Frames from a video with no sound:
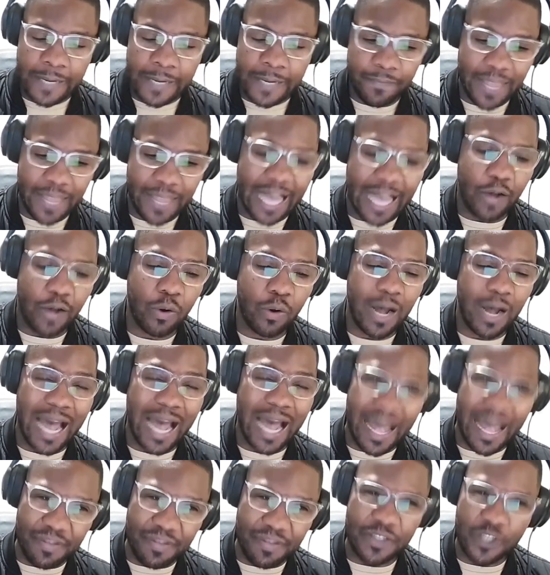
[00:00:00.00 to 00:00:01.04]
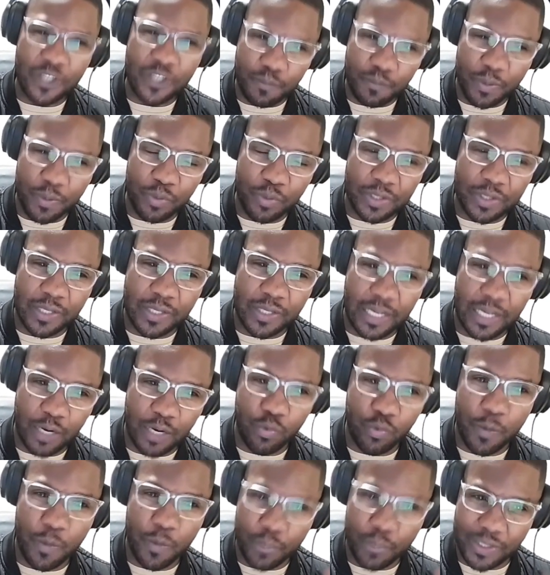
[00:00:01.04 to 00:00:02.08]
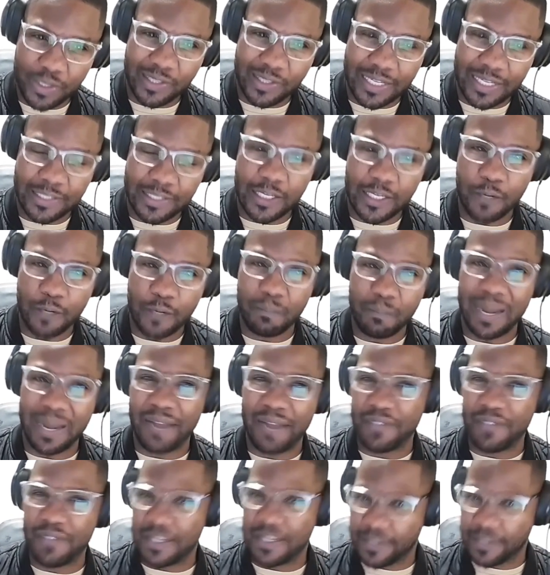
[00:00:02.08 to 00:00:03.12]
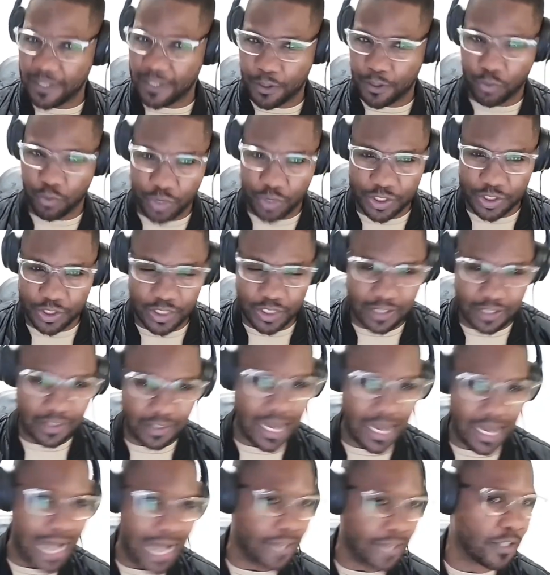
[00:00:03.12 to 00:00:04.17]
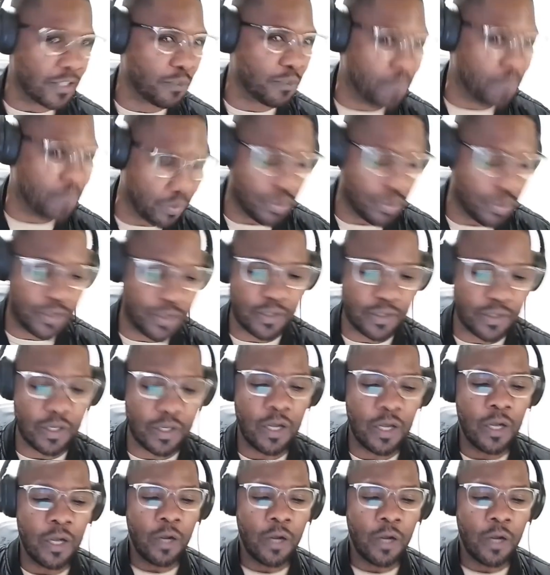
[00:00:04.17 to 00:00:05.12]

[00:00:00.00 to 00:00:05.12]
now, other spirits that are represented by the sea creatures are spirits